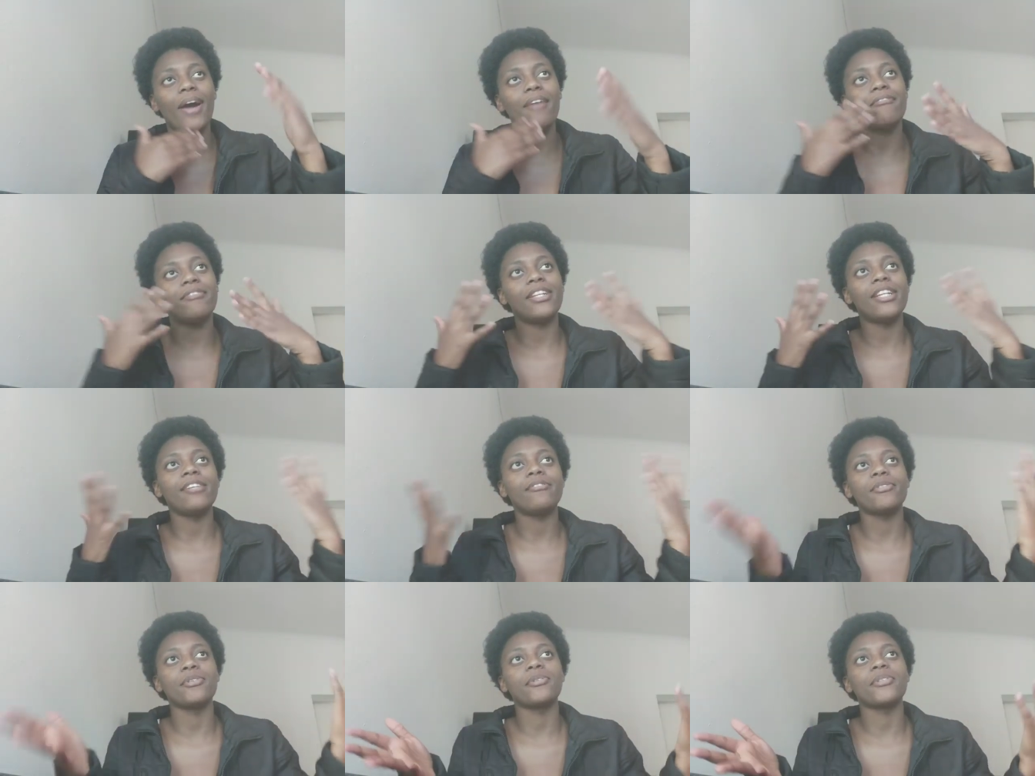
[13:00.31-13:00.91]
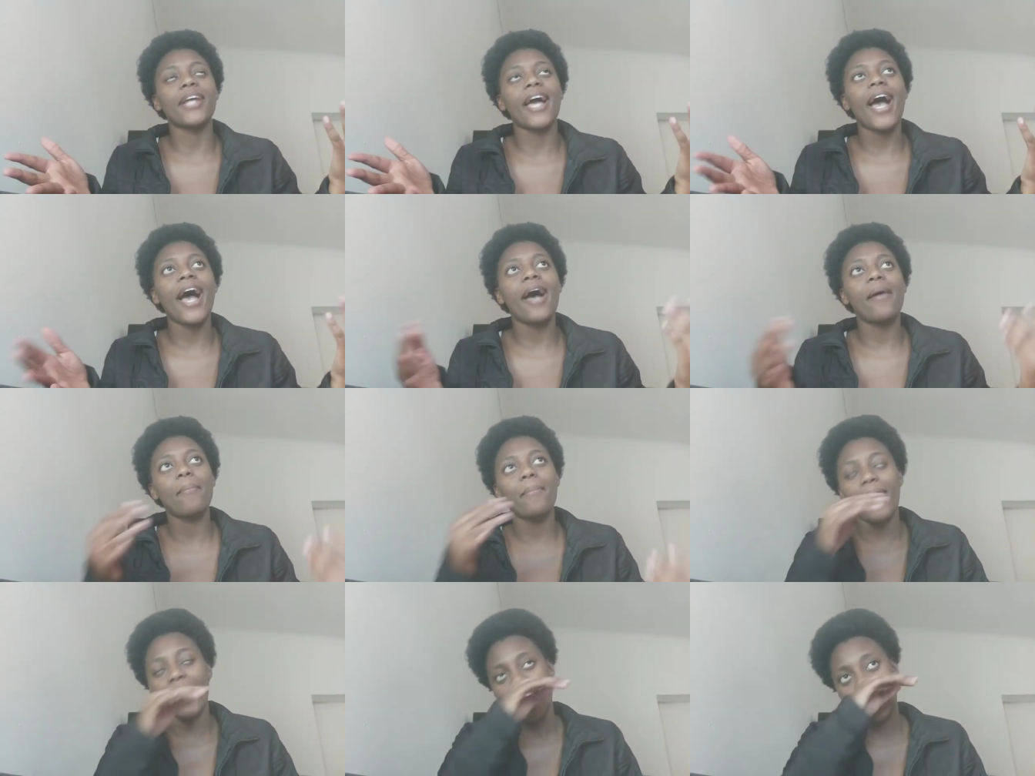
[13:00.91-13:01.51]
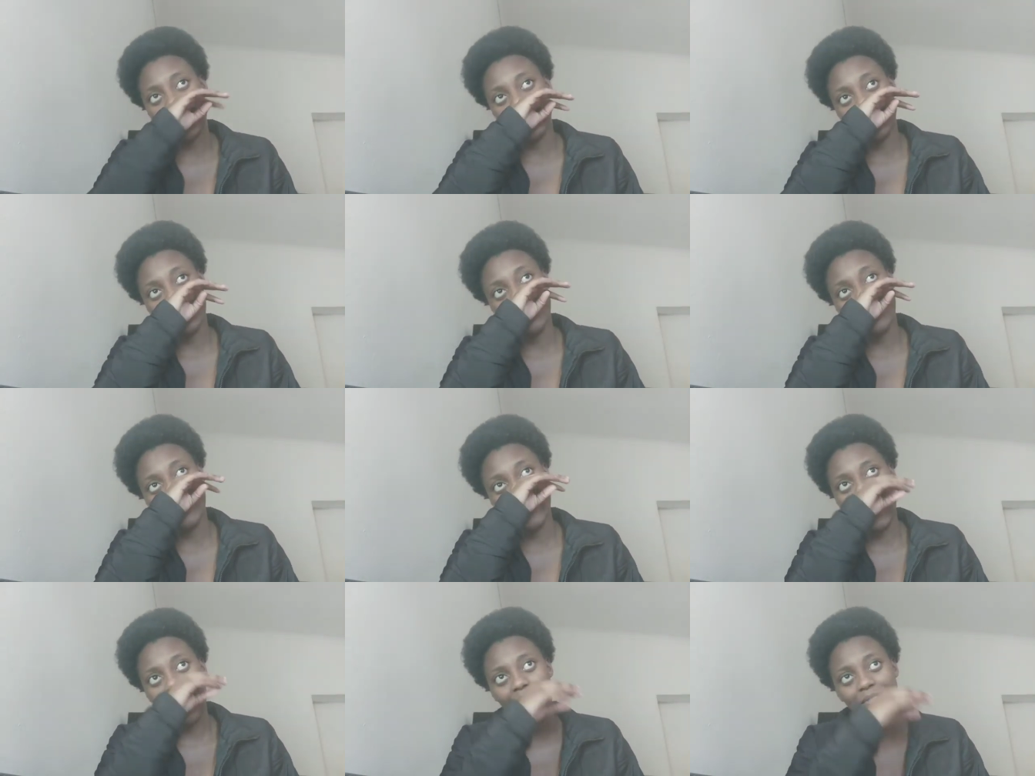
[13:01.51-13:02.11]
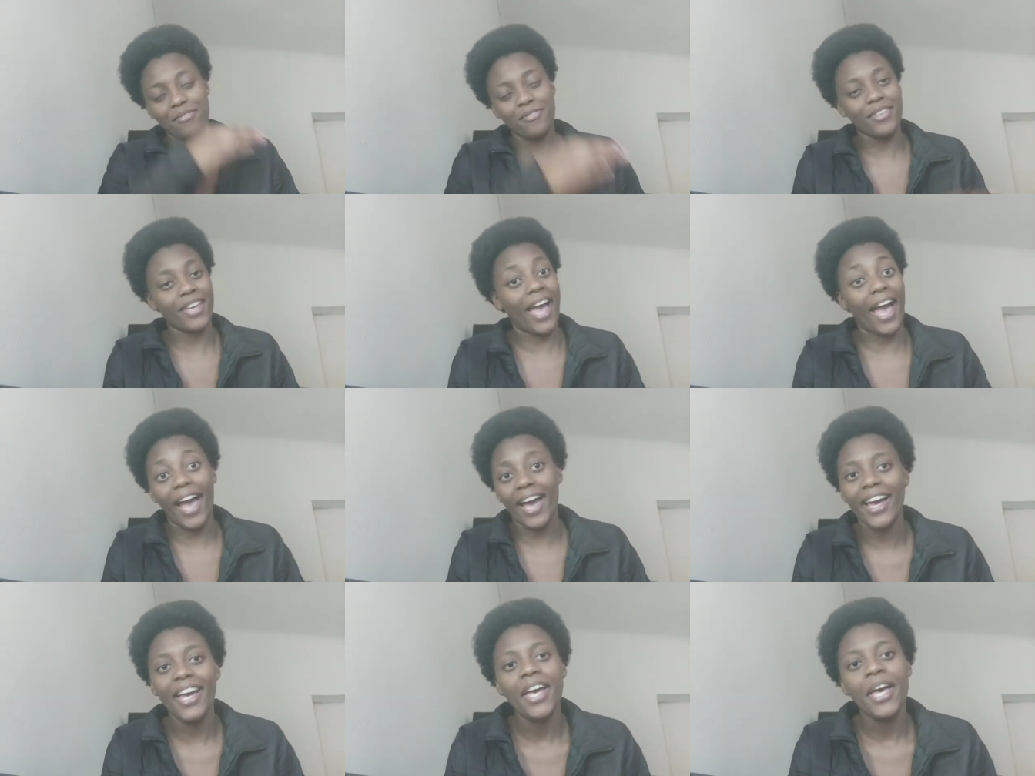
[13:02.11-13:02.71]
I've leveled up and yeah, life, yeah.